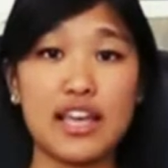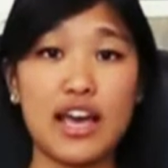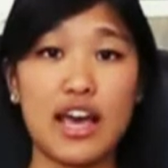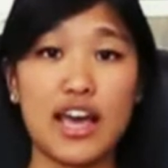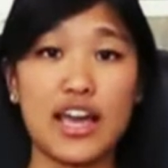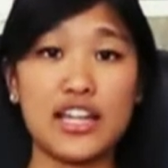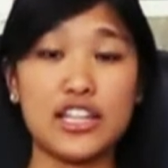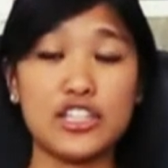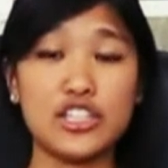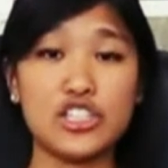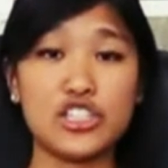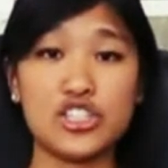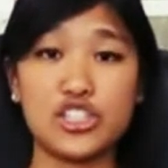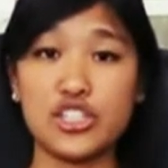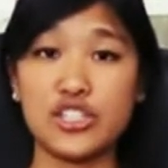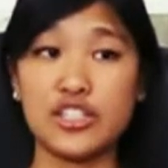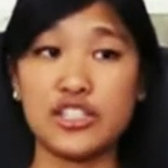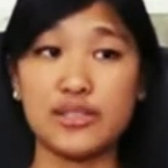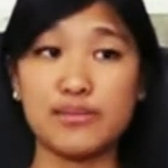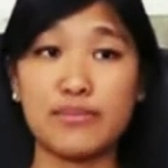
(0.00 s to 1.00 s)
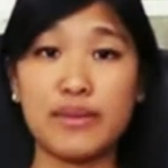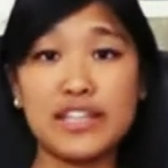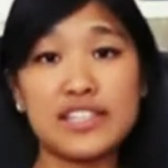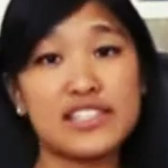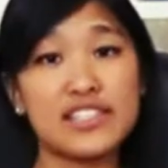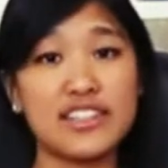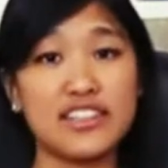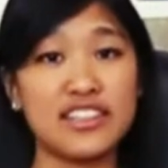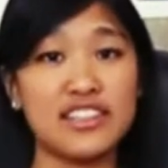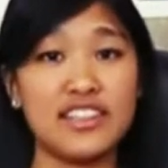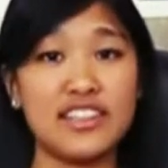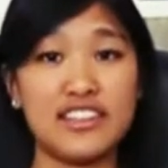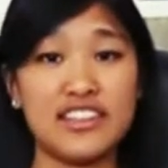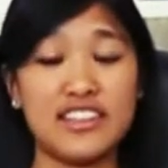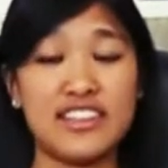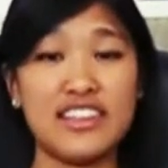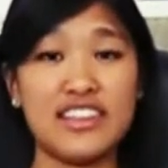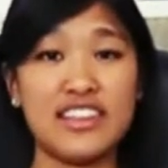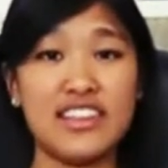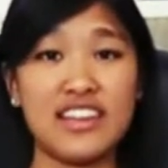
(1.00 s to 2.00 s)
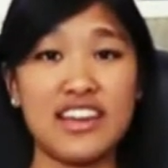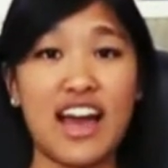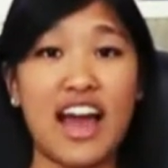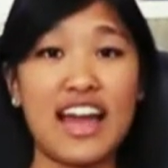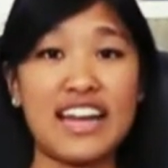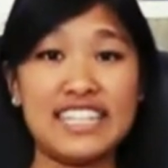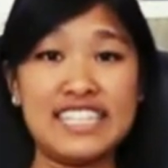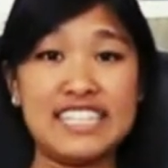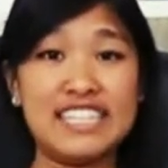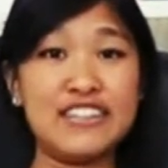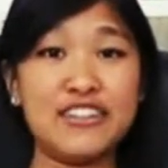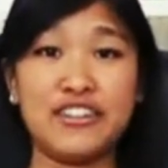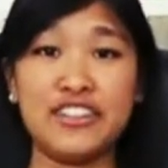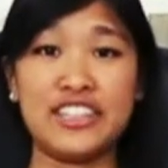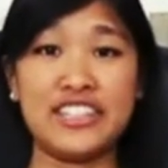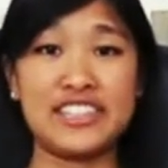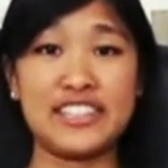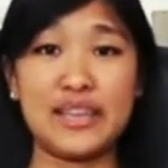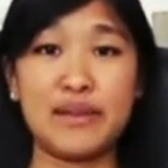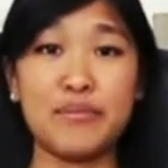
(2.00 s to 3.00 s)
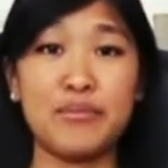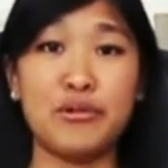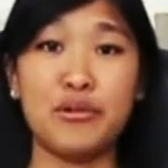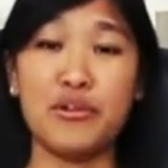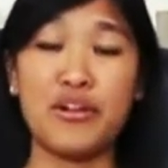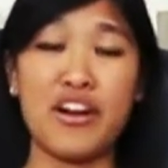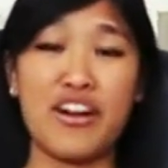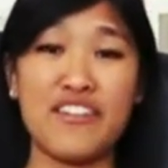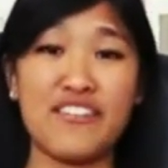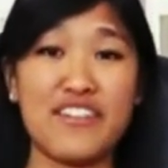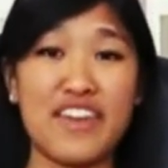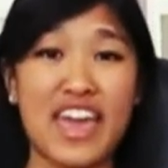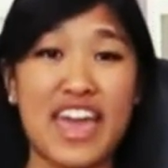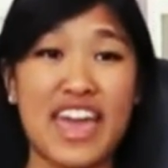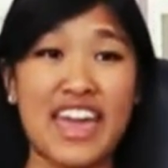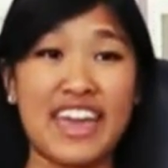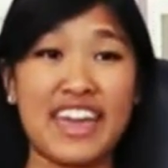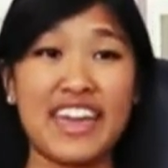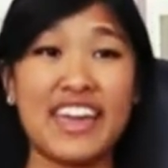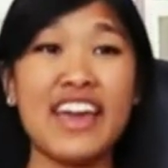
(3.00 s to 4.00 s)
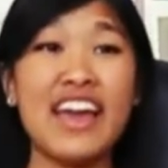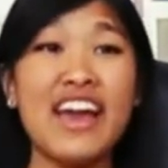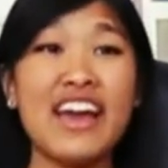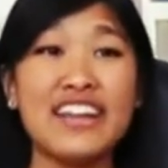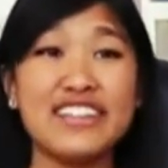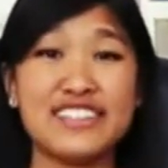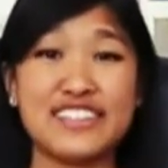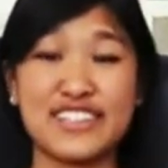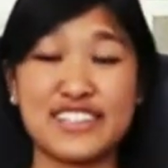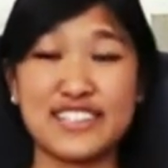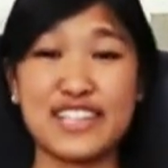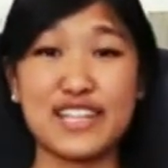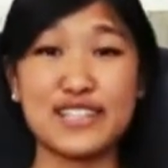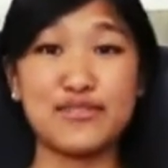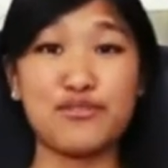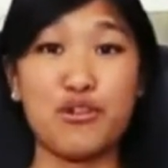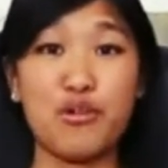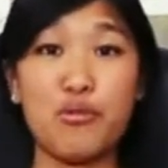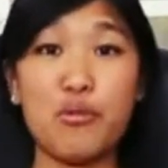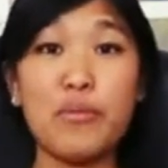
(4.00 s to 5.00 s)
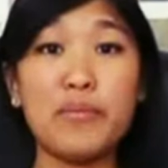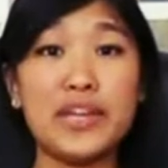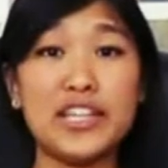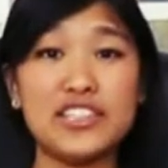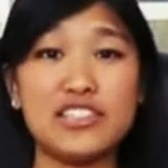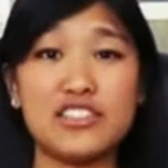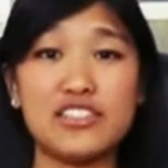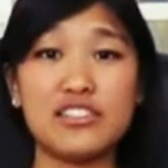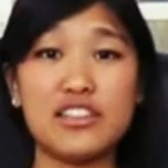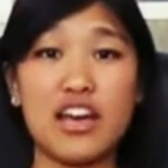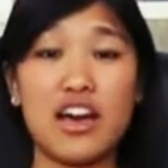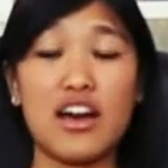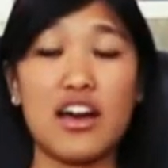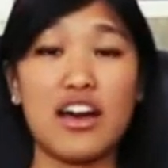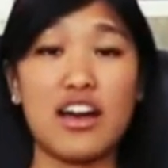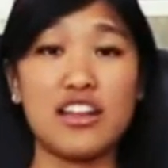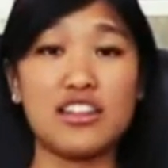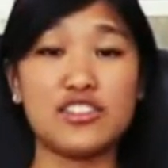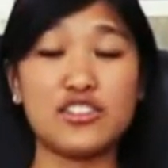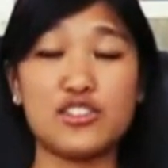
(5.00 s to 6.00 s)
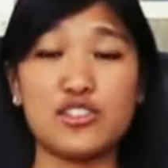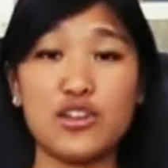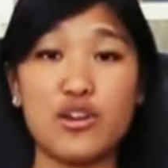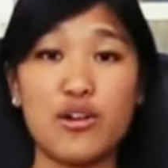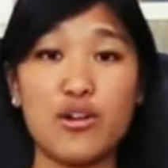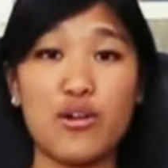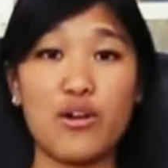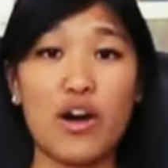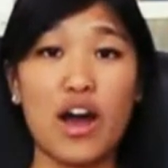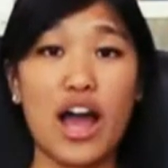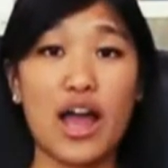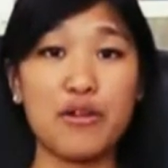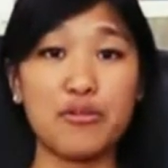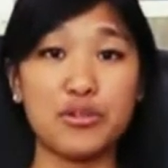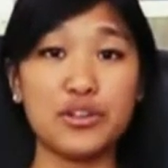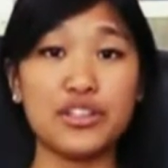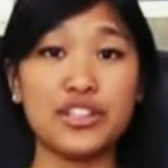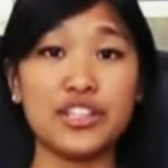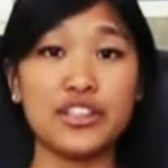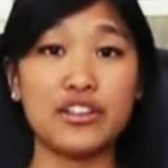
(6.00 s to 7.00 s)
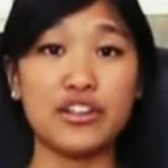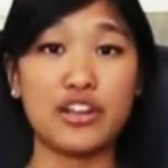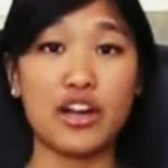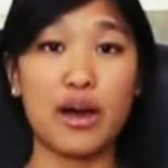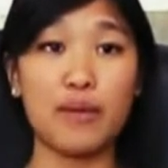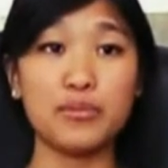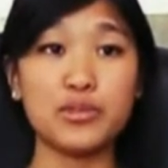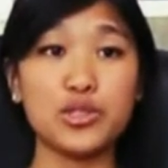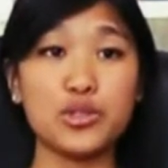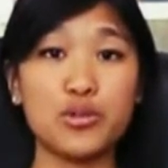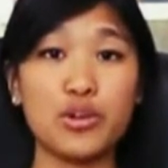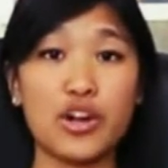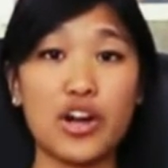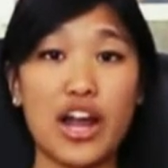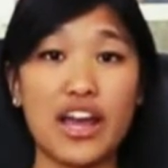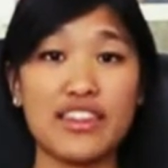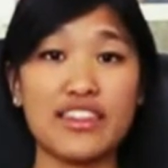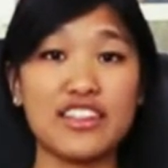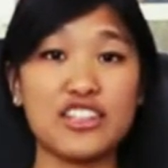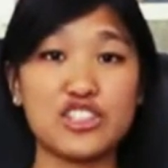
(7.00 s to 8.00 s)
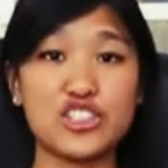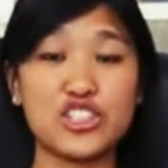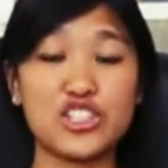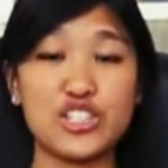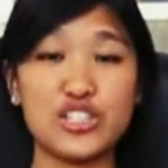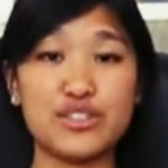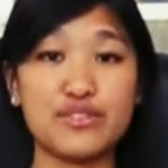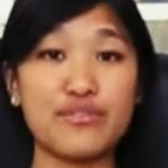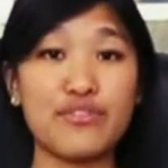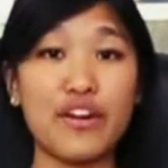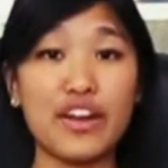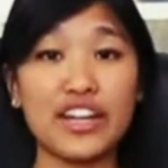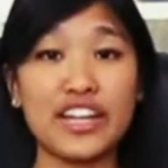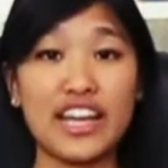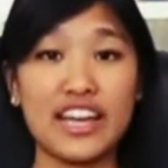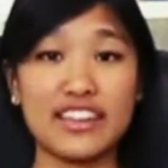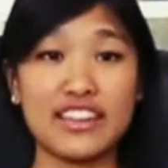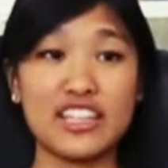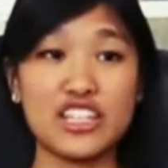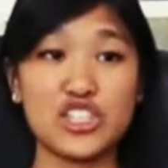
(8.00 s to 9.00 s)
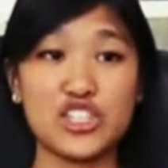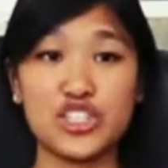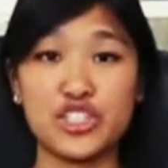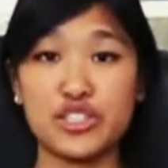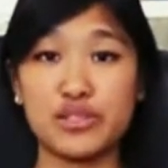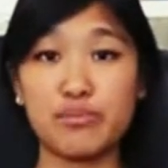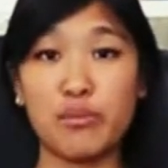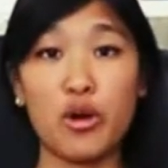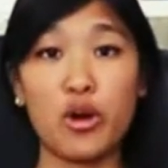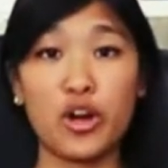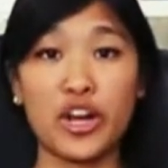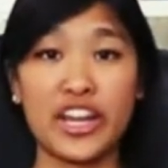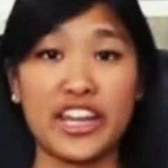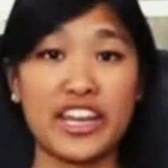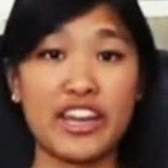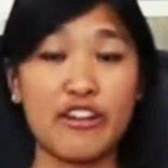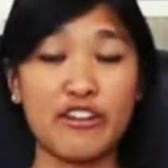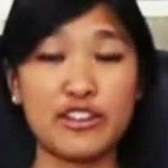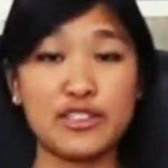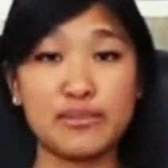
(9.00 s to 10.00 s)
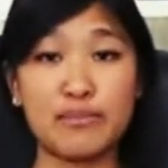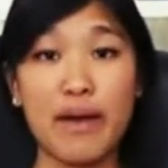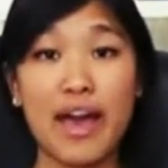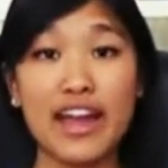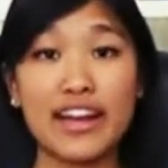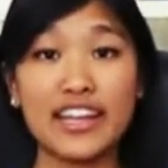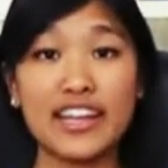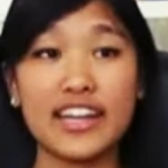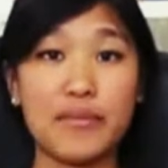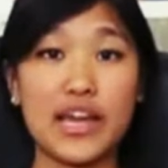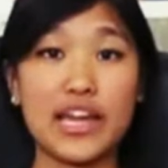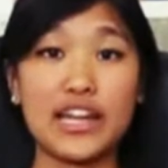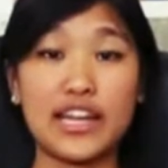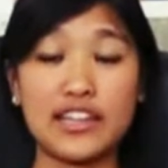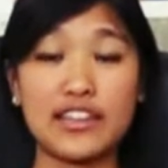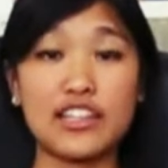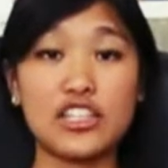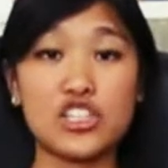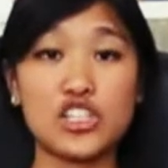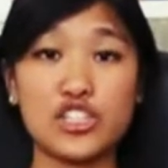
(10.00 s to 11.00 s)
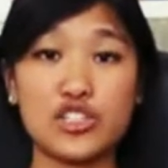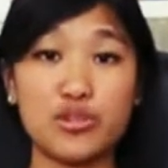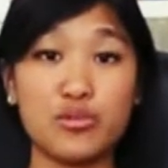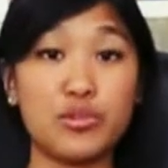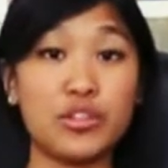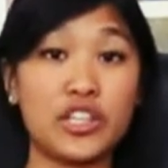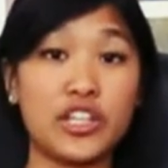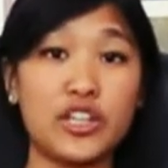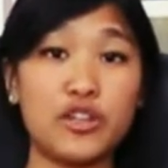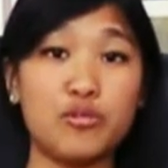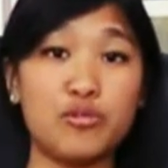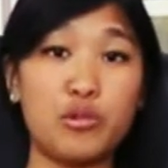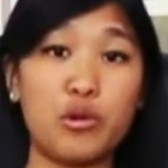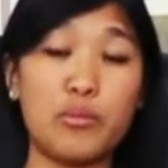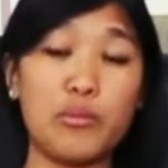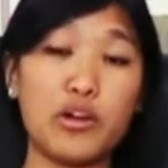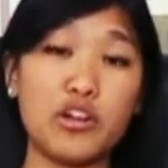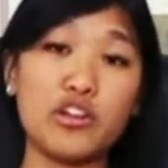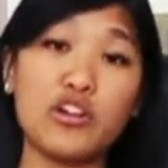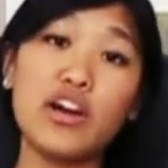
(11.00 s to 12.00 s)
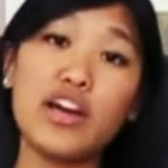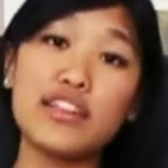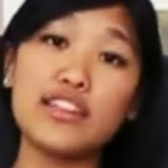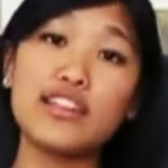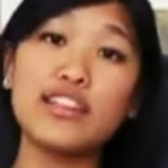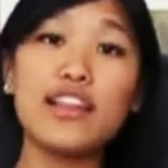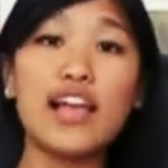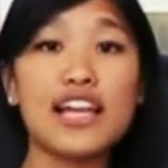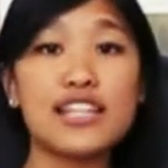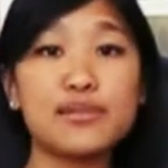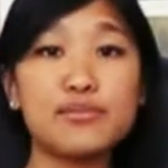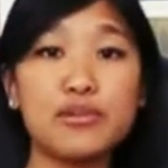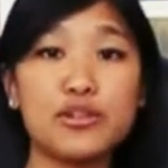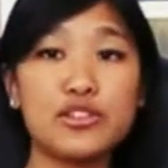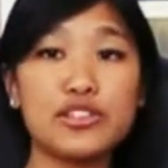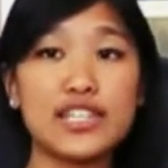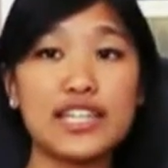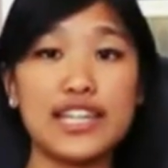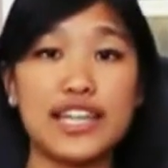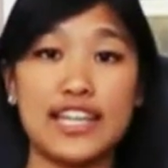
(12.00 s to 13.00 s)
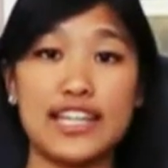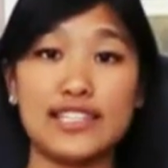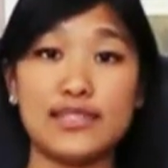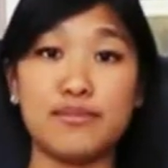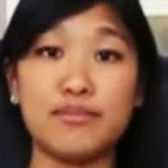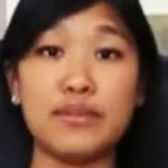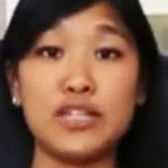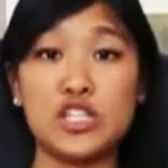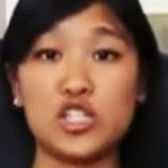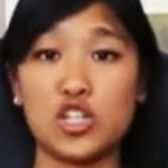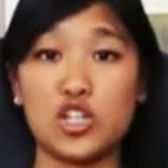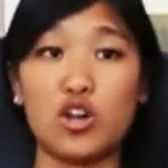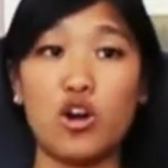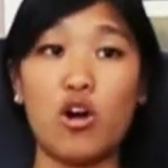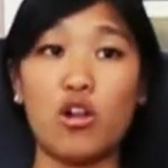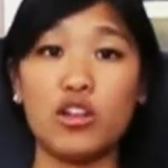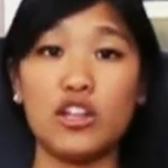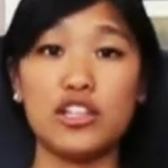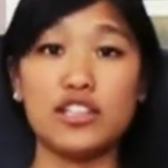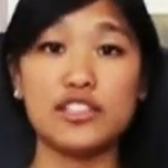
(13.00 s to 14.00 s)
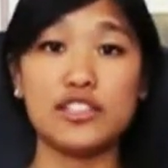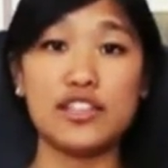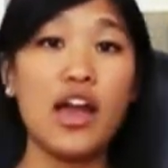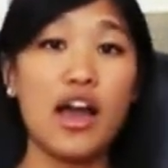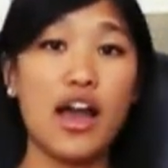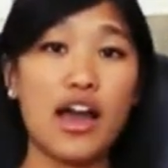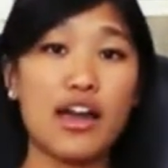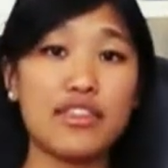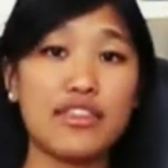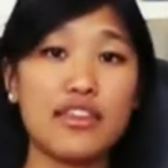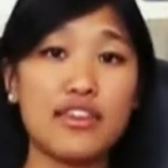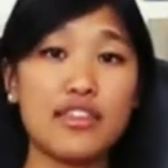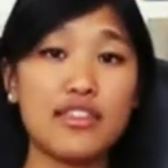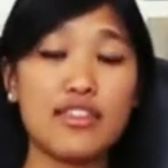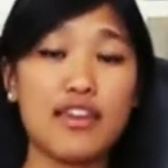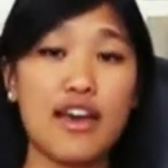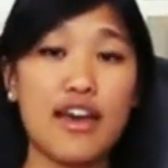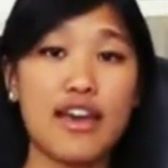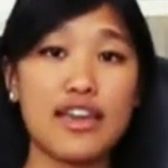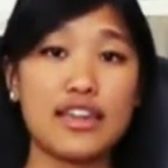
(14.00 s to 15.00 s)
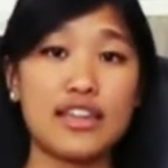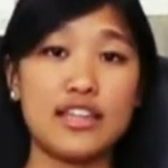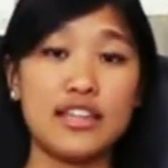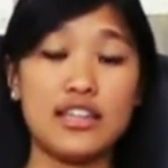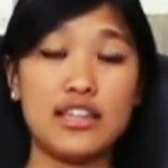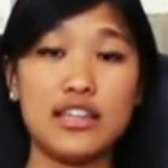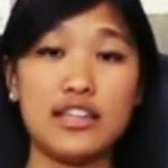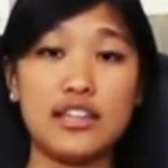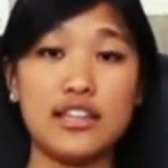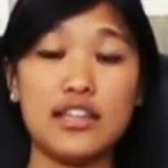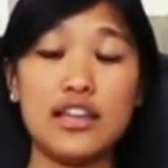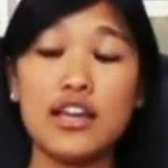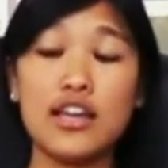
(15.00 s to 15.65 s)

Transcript: and she's basically the ideal example of a successful woman. So I really look up to her. I think she's funny, I think she's smart and charismatic, and I think she's a really good role model. And the last person is Misha Collins. I think that he